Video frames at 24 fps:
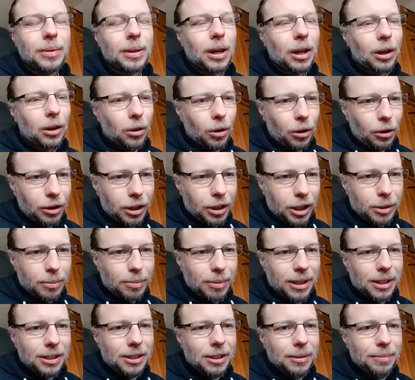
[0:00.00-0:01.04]
And God does
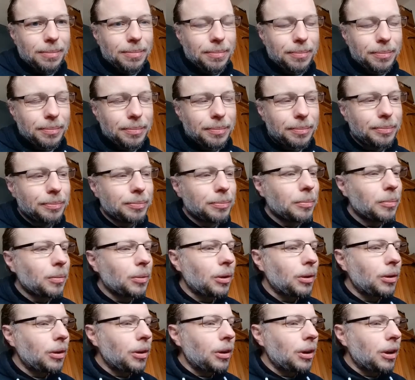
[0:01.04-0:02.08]
bless him.
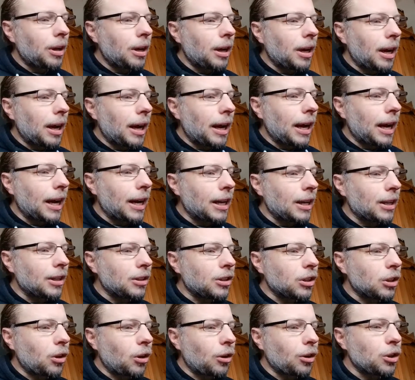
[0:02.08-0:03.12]

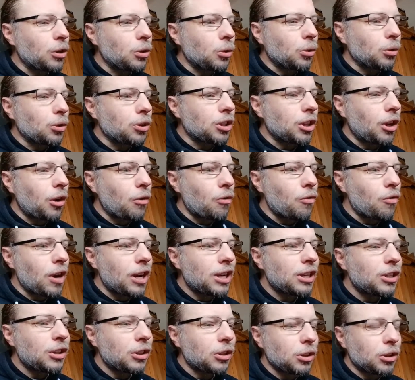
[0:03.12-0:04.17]
And God has also
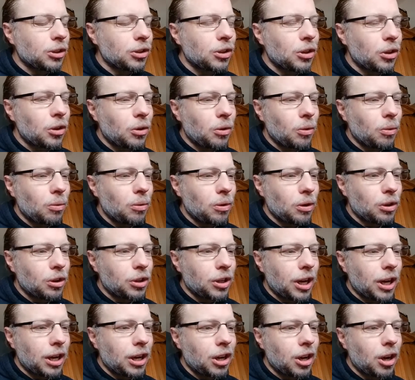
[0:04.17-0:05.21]
wrestled with
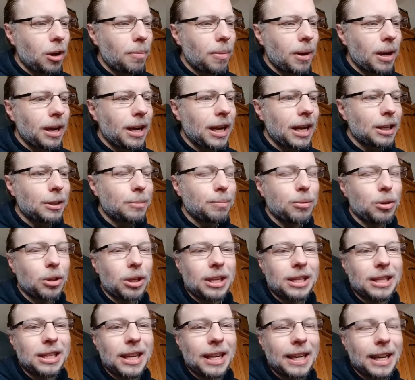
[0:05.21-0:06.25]
Jacob and had put
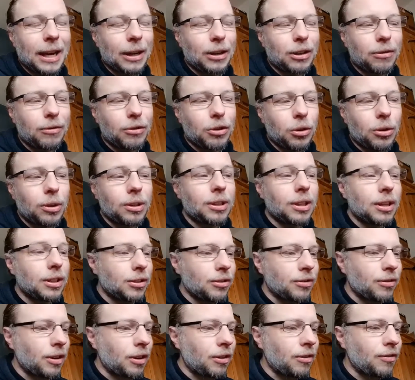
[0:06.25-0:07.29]
his leg out of joint. It's a
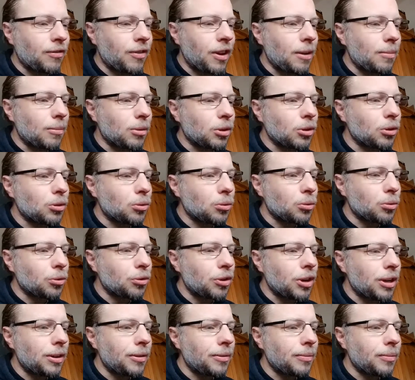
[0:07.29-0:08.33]
very famous
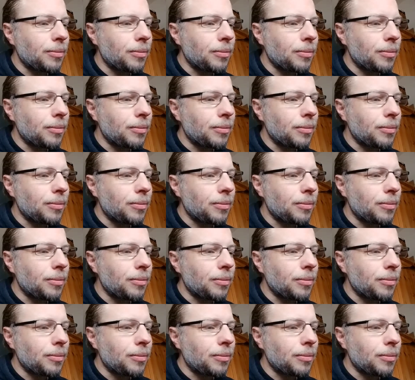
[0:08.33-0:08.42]
story.